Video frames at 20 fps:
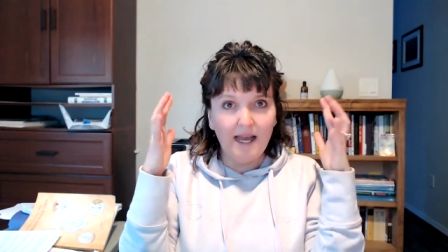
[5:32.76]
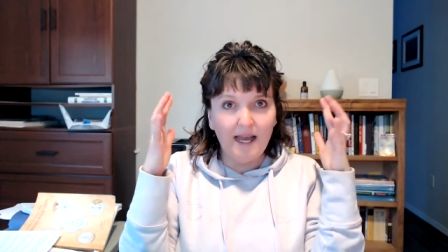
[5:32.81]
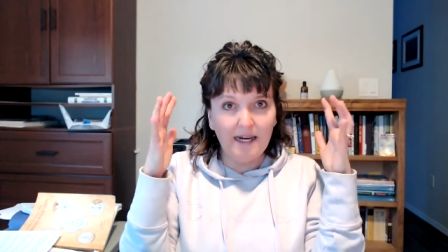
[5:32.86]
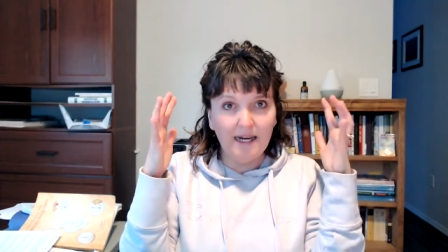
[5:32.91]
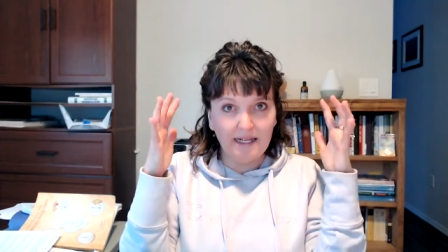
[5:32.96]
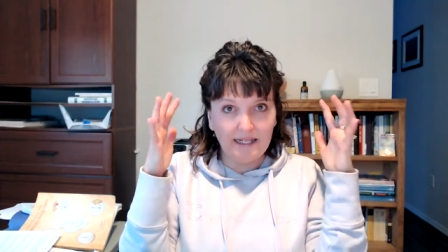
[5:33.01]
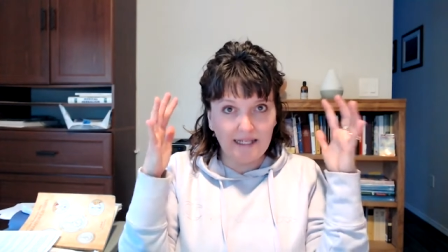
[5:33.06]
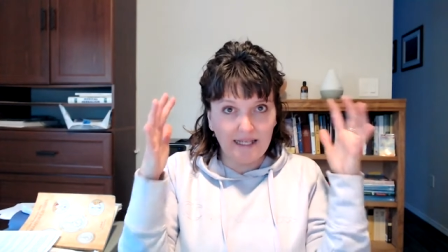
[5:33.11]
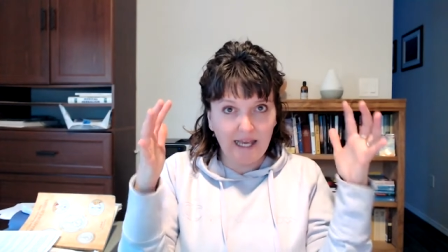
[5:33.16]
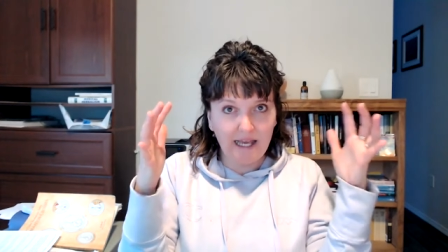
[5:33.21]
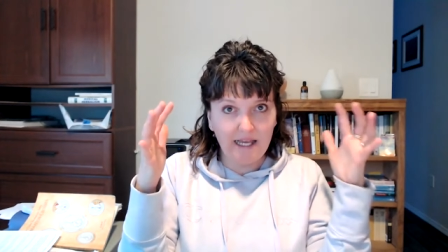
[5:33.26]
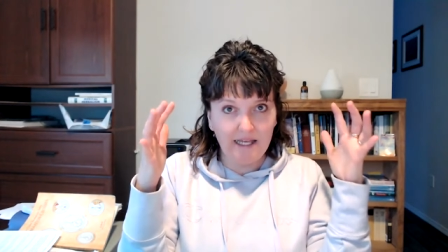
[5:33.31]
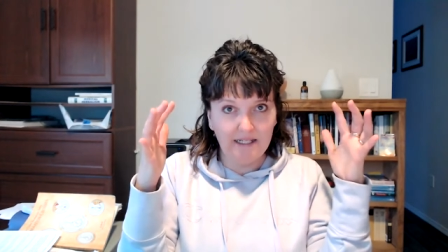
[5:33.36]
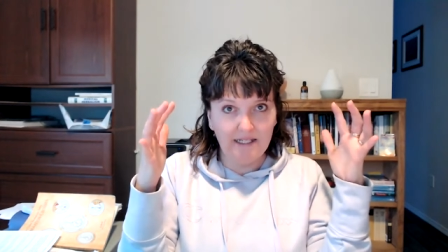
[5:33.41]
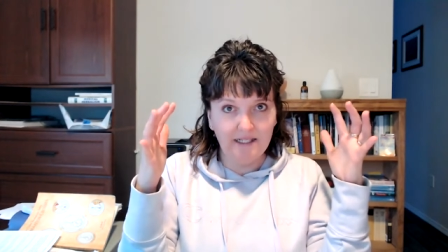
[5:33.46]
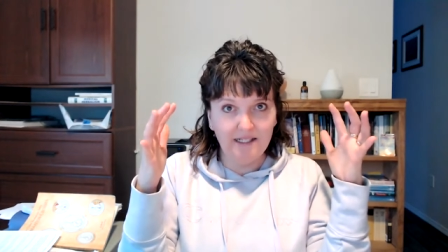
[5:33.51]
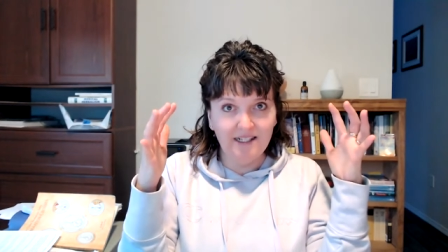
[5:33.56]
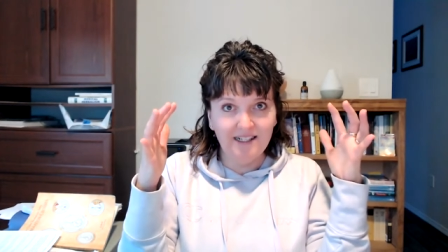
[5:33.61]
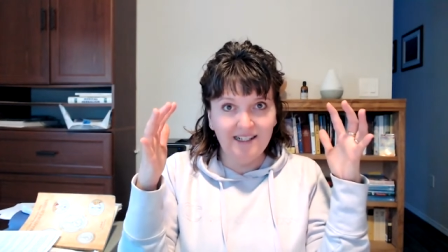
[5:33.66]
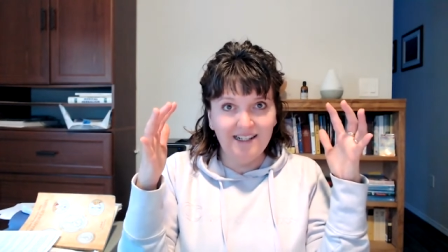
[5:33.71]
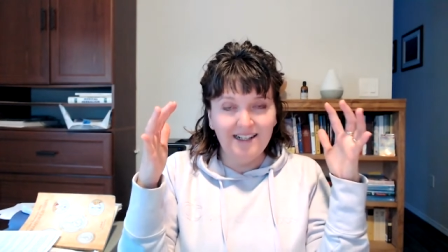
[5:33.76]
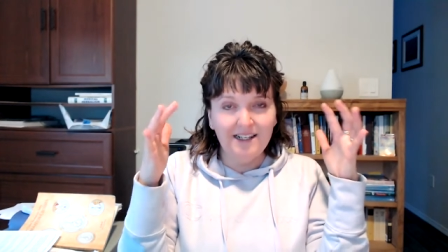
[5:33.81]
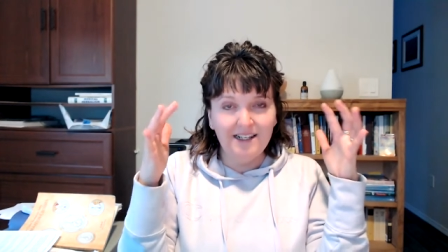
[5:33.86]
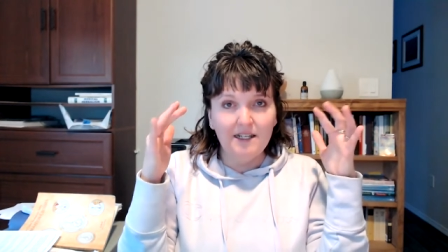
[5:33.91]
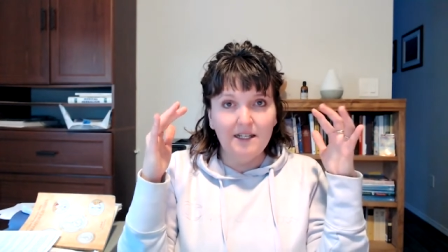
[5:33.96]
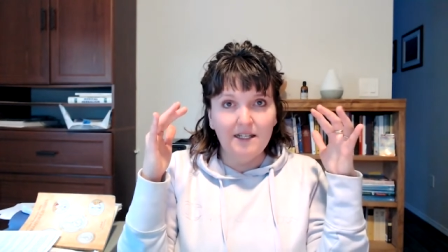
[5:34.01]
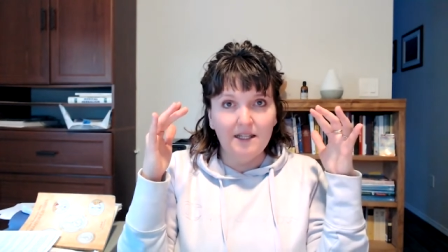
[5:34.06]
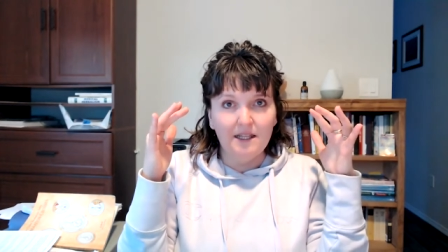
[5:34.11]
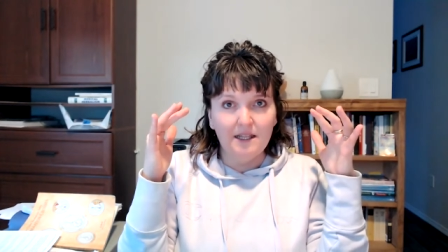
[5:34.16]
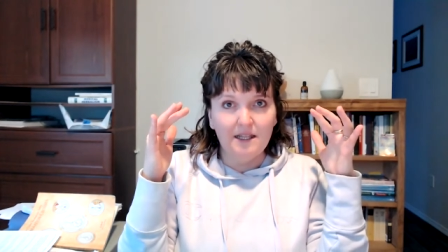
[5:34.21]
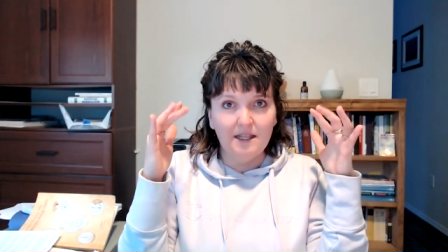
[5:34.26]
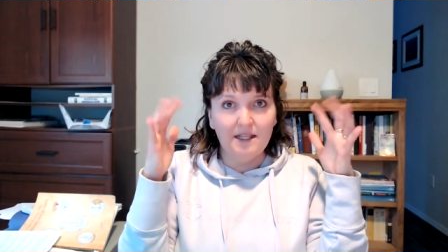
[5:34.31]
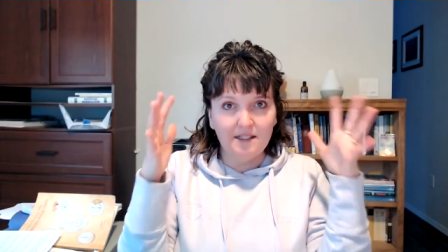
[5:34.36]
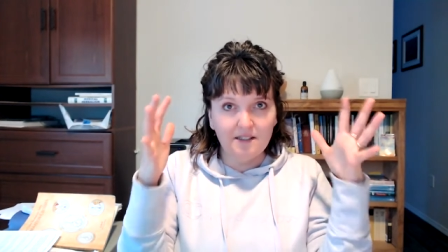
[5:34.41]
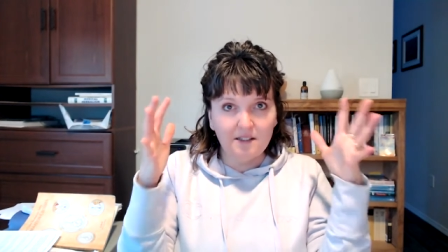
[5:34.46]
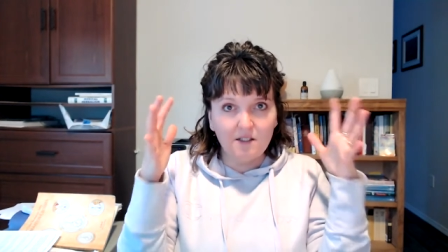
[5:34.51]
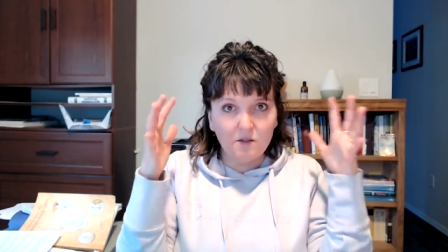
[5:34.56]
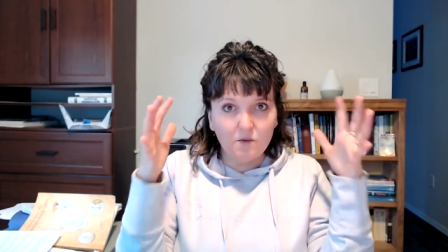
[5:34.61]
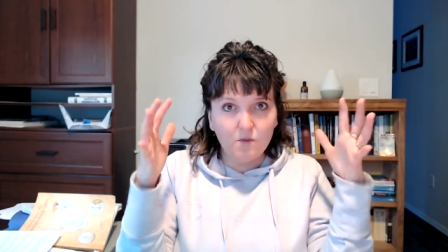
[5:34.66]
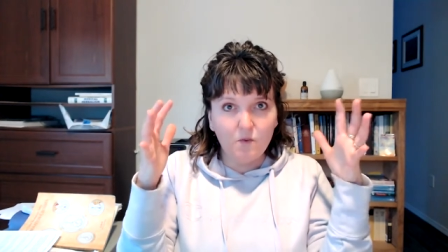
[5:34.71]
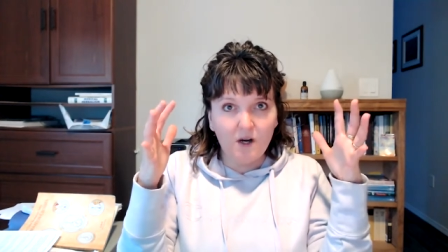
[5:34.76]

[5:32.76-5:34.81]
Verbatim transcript: And again, this is